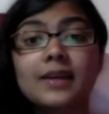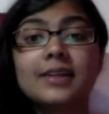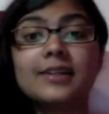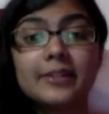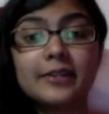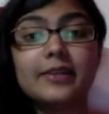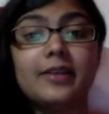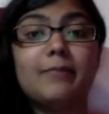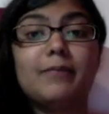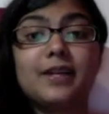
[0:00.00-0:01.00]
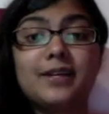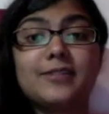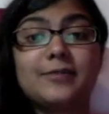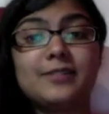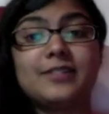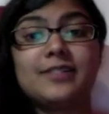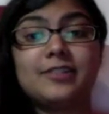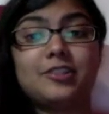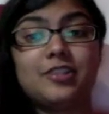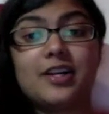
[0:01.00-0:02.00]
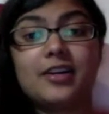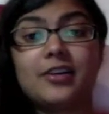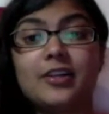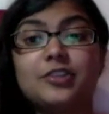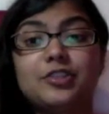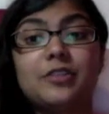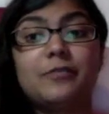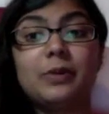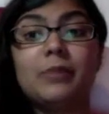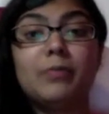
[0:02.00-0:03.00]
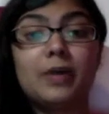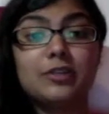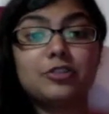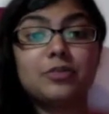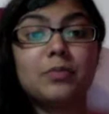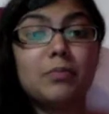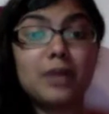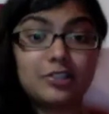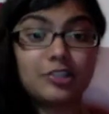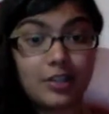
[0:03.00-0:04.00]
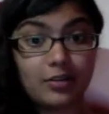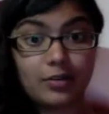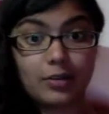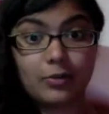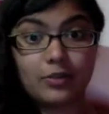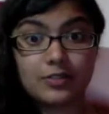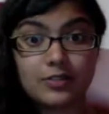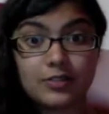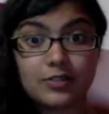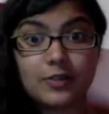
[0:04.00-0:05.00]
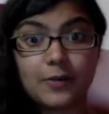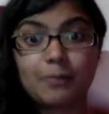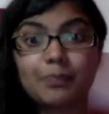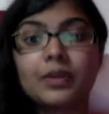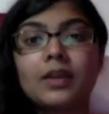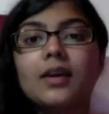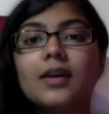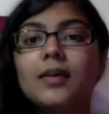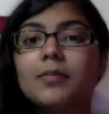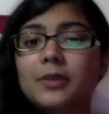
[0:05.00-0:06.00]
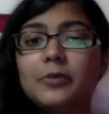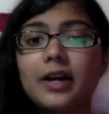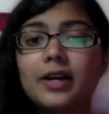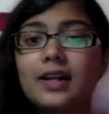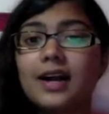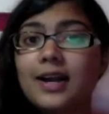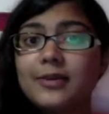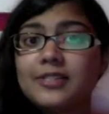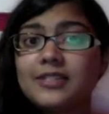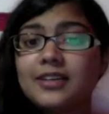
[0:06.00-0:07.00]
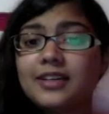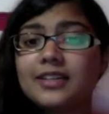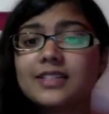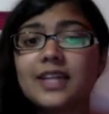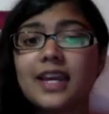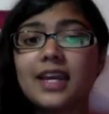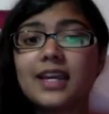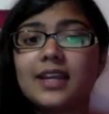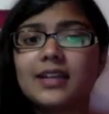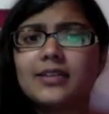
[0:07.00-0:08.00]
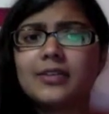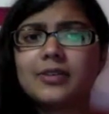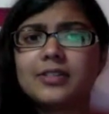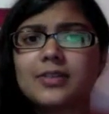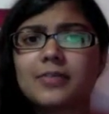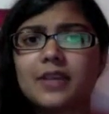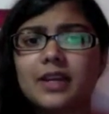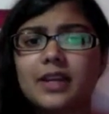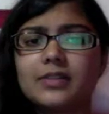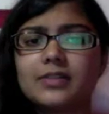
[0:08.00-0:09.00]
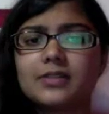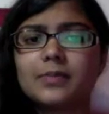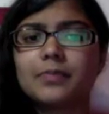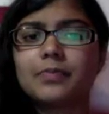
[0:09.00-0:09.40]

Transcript: Clearly, my cousin was still in shock, or else she'd have been much, much angrier with her sister. Meanwhile, I was staring at the tank and had noticed something else.